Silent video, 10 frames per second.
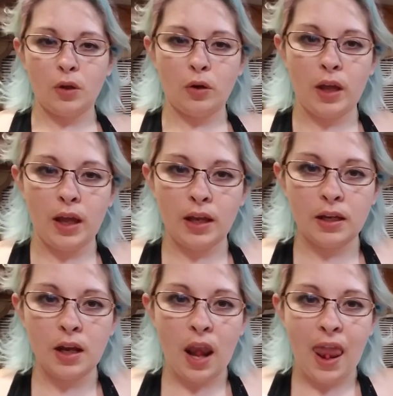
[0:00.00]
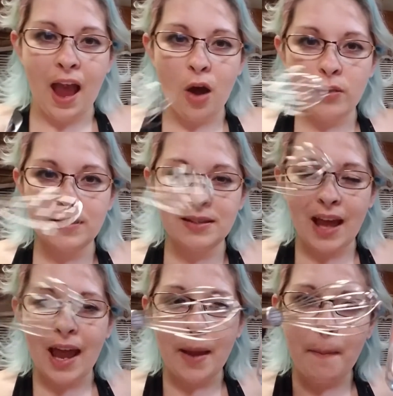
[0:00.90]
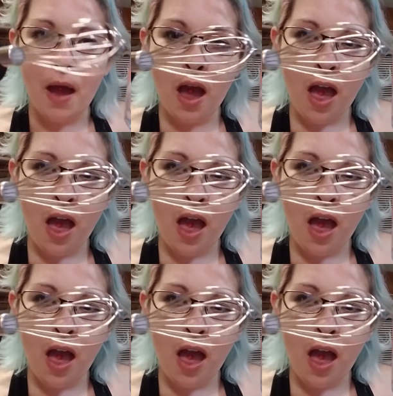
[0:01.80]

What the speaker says: Okay, now it's time